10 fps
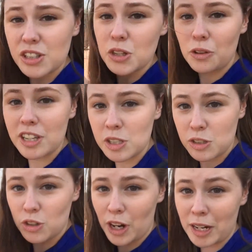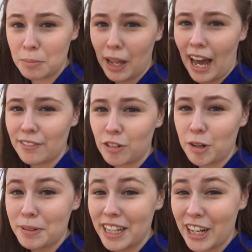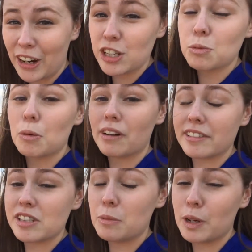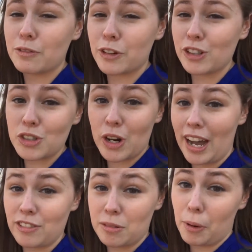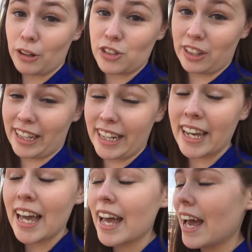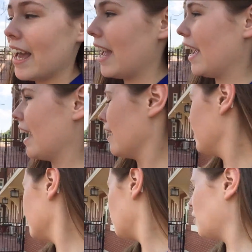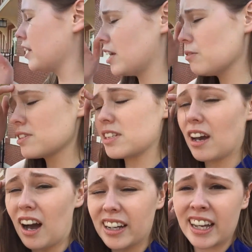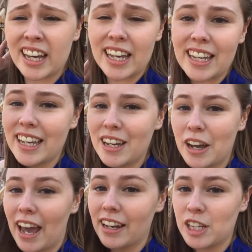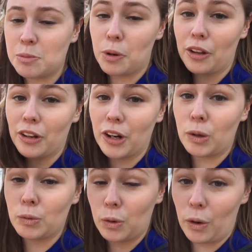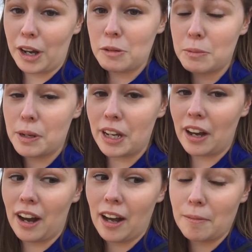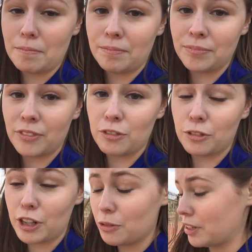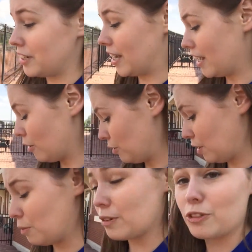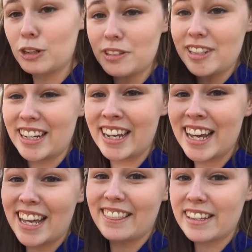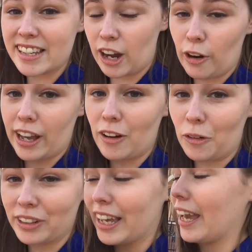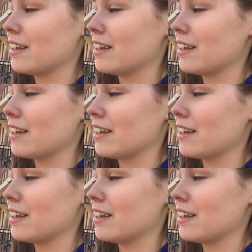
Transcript: So this train platform here is where Walt Disney would have first arrived in Marceline, and when he was young, he and his brother Roy would be they would have frequented this area holding